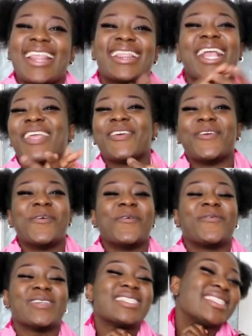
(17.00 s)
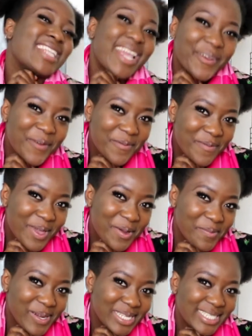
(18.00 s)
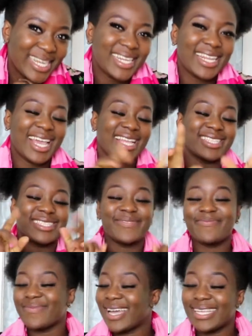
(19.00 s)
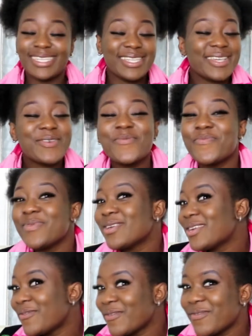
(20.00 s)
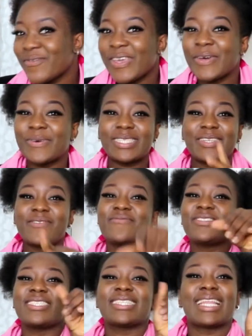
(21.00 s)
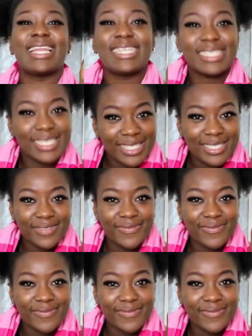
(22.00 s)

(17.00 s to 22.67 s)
thank you all for staying with me on my journey and to my new beautiful viewers who have just clicked on this